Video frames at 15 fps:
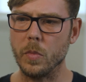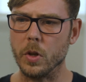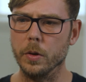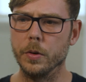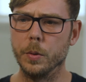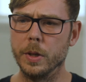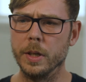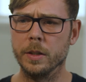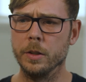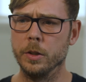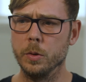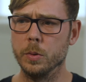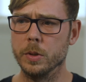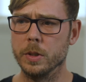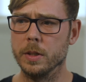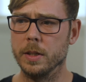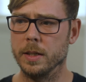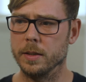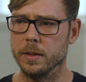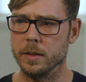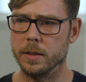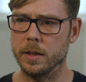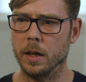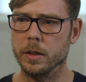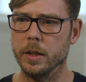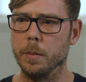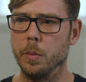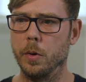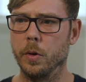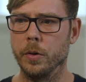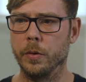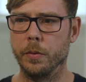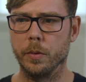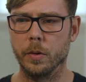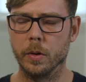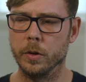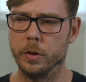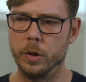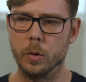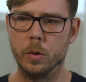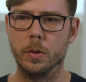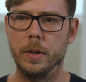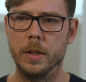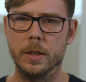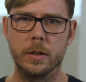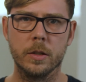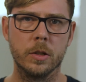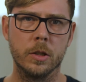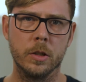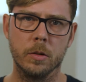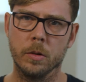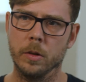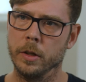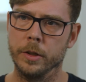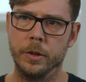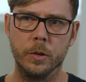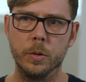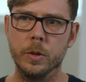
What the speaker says: you can use it as a starting point for a new question or a new